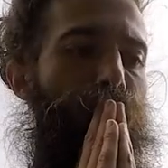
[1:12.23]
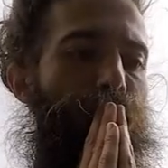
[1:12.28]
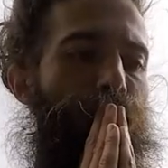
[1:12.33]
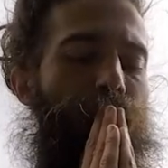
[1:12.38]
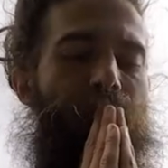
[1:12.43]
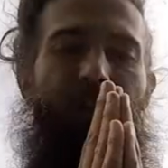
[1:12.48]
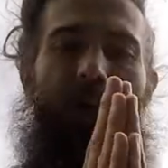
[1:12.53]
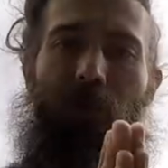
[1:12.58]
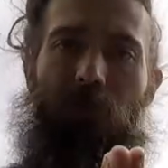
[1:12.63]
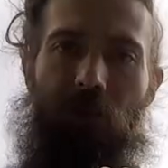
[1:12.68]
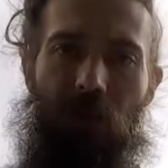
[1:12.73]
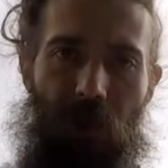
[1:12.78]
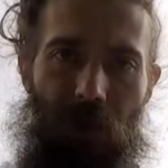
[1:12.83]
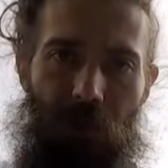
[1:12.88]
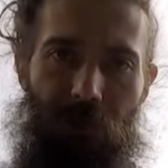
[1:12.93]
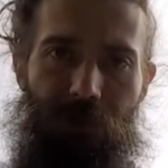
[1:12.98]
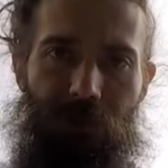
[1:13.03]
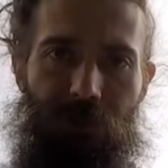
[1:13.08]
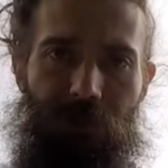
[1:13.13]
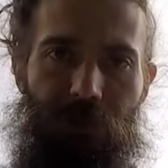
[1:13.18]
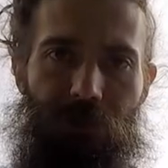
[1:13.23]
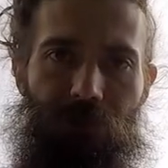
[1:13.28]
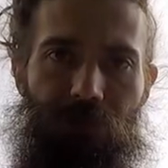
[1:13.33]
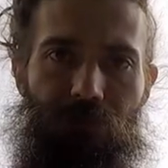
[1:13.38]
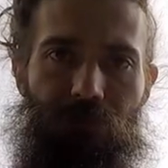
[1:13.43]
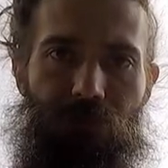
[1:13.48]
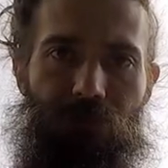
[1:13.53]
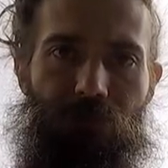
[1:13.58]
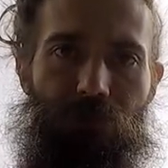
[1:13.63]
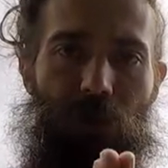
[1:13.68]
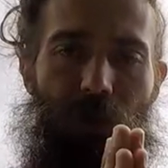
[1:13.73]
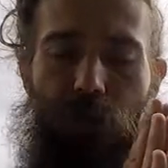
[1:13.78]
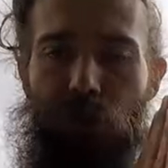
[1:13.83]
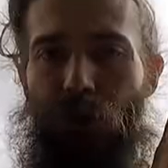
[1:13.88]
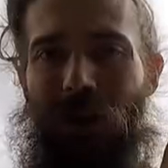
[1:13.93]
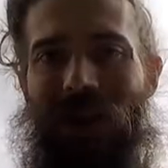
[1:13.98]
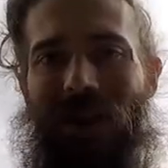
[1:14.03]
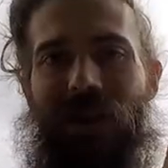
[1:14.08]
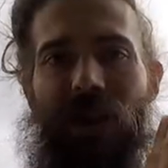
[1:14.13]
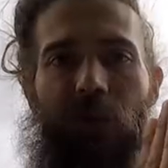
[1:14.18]
Sometimes you
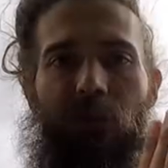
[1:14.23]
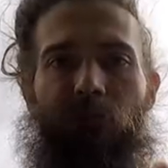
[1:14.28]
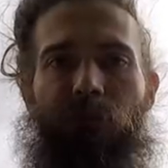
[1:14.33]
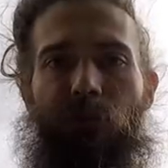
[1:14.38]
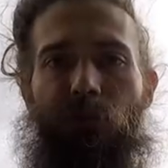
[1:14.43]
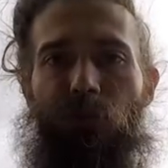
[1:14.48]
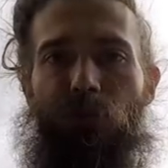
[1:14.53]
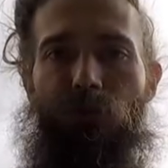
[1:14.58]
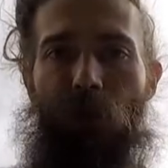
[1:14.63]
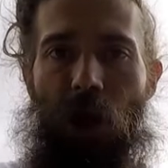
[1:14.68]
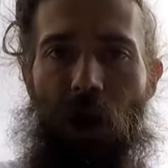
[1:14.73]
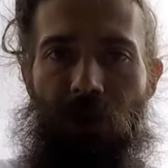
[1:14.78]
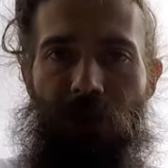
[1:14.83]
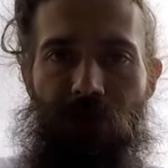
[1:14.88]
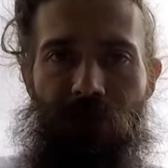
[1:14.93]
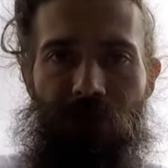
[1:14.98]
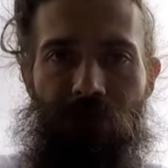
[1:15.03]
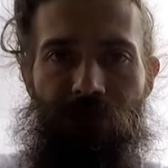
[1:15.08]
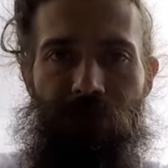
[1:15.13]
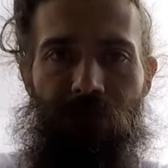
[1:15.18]
head out for a run,